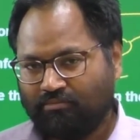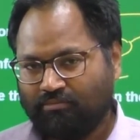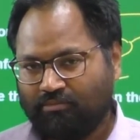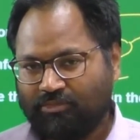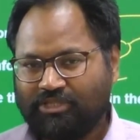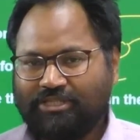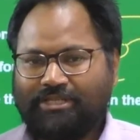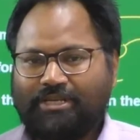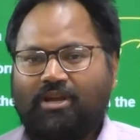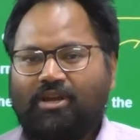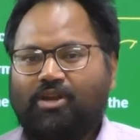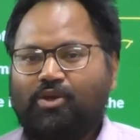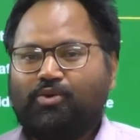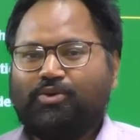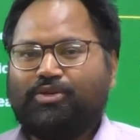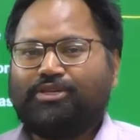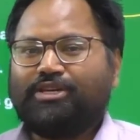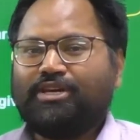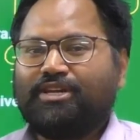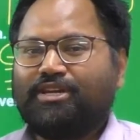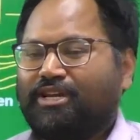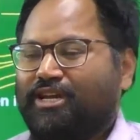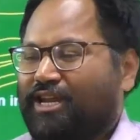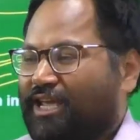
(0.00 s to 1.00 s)

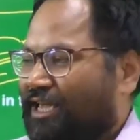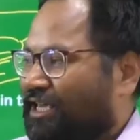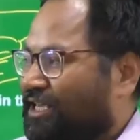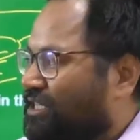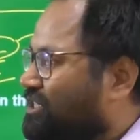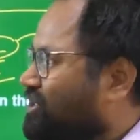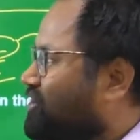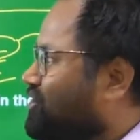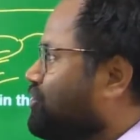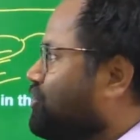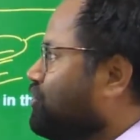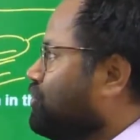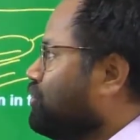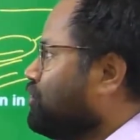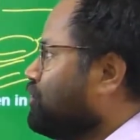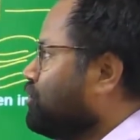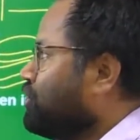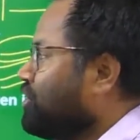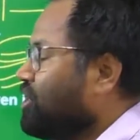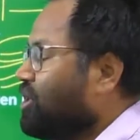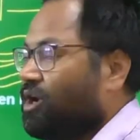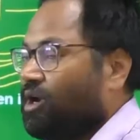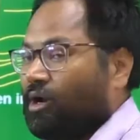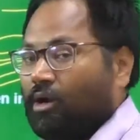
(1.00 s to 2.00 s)
Solution is
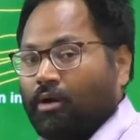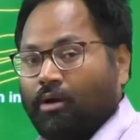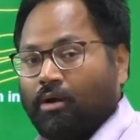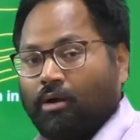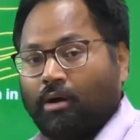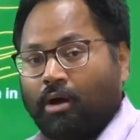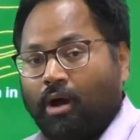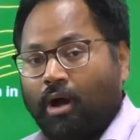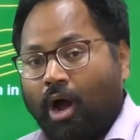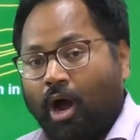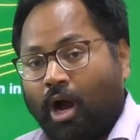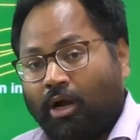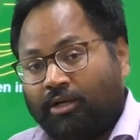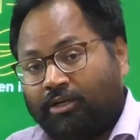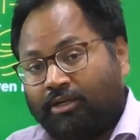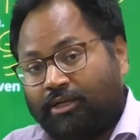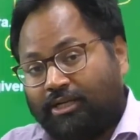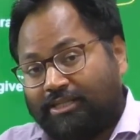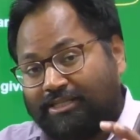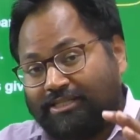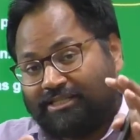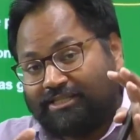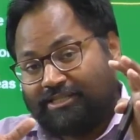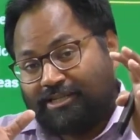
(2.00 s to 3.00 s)
to
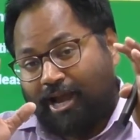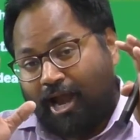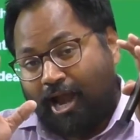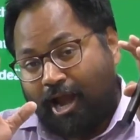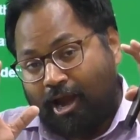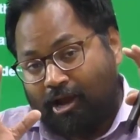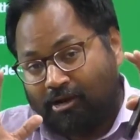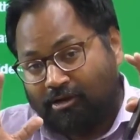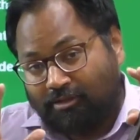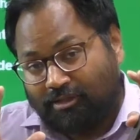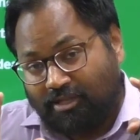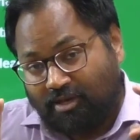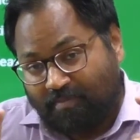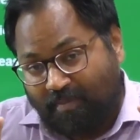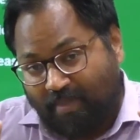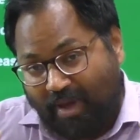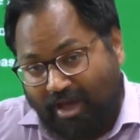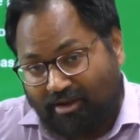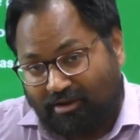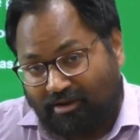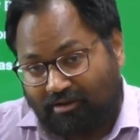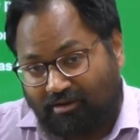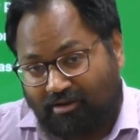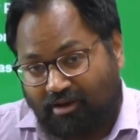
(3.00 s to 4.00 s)
understand the
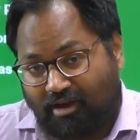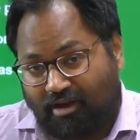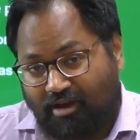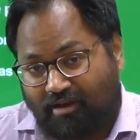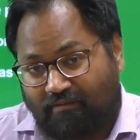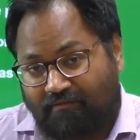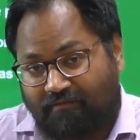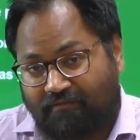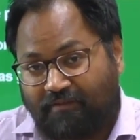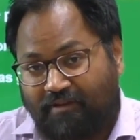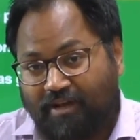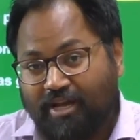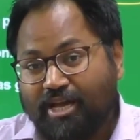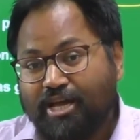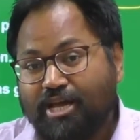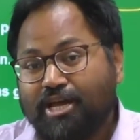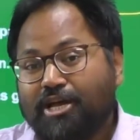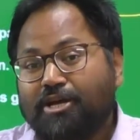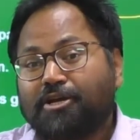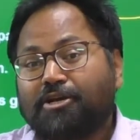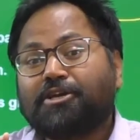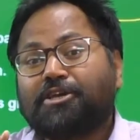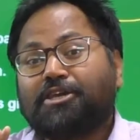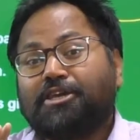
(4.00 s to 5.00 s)
paragraph,
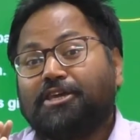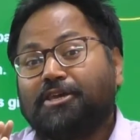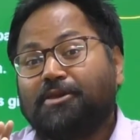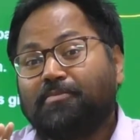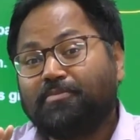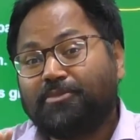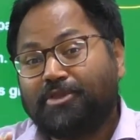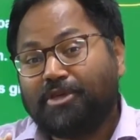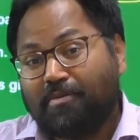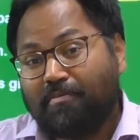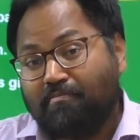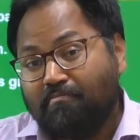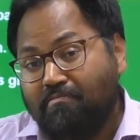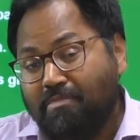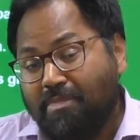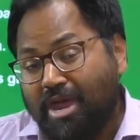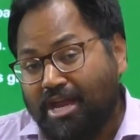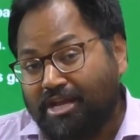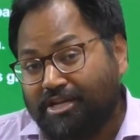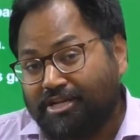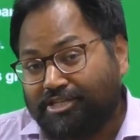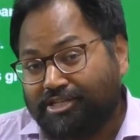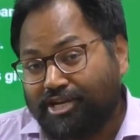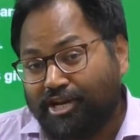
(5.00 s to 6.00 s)
keep the
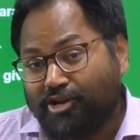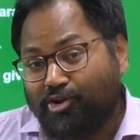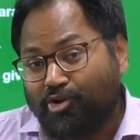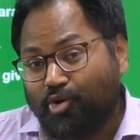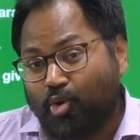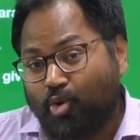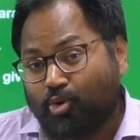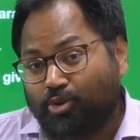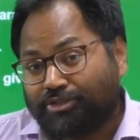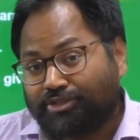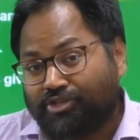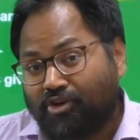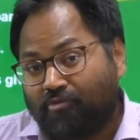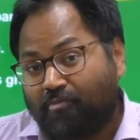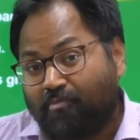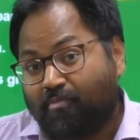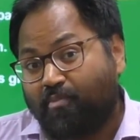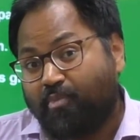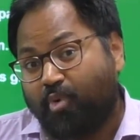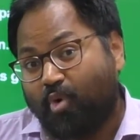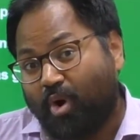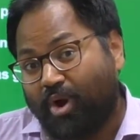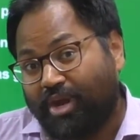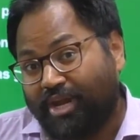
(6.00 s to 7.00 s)
mental notes
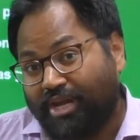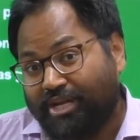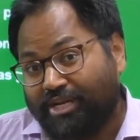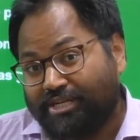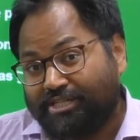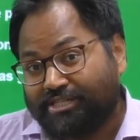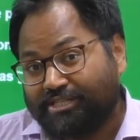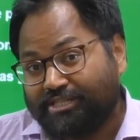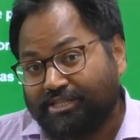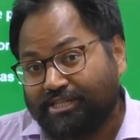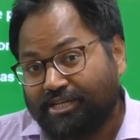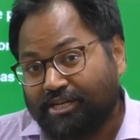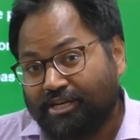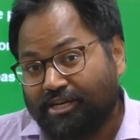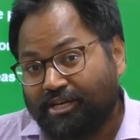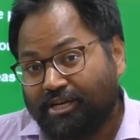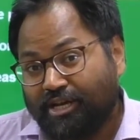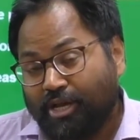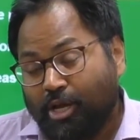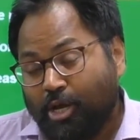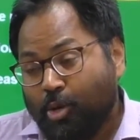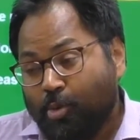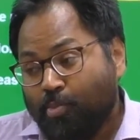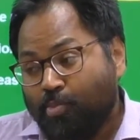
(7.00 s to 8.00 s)
of points.
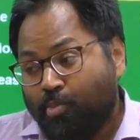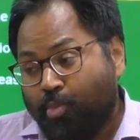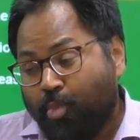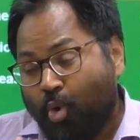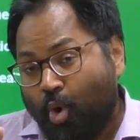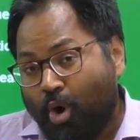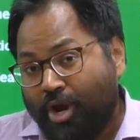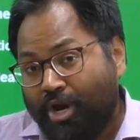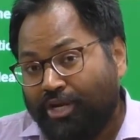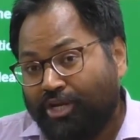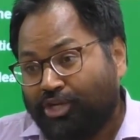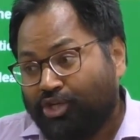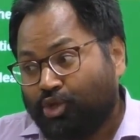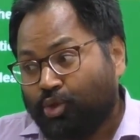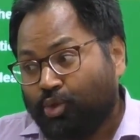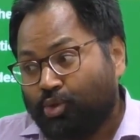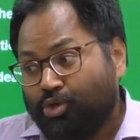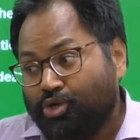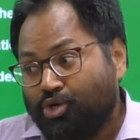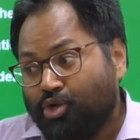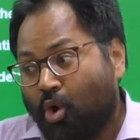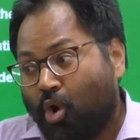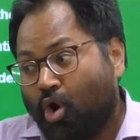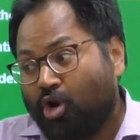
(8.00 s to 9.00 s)
Points should
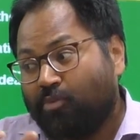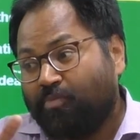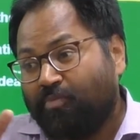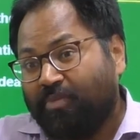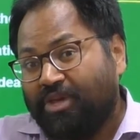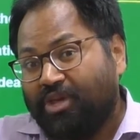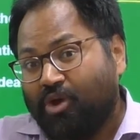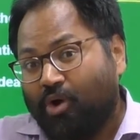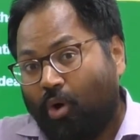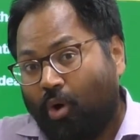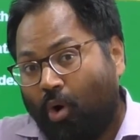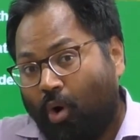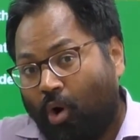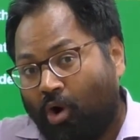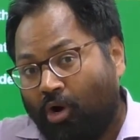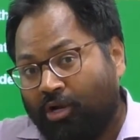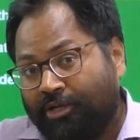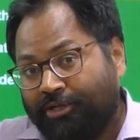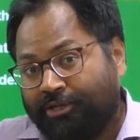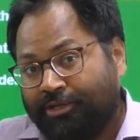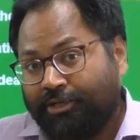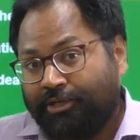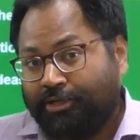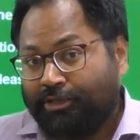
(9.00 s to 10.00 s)
not be
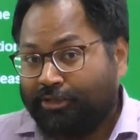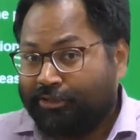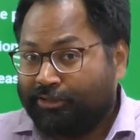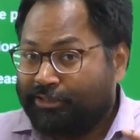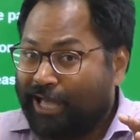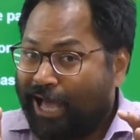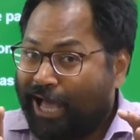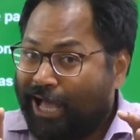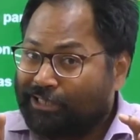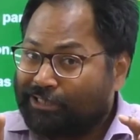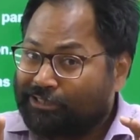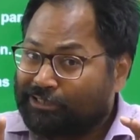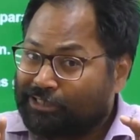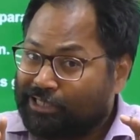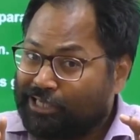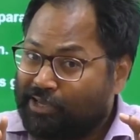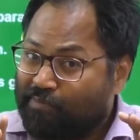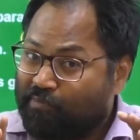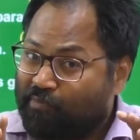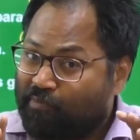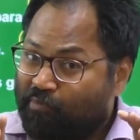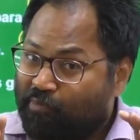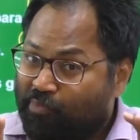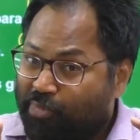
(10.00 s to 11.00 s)
altered. That's
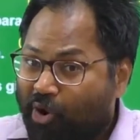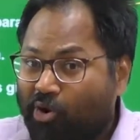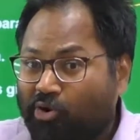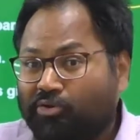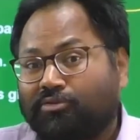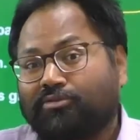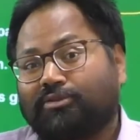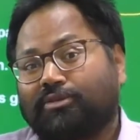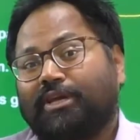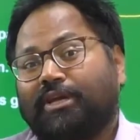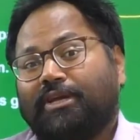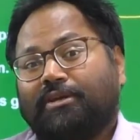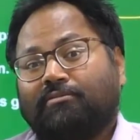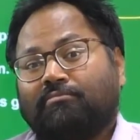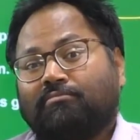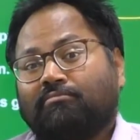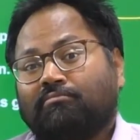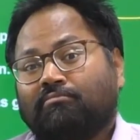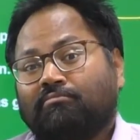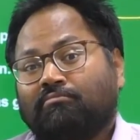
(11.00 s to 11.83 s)
important thing.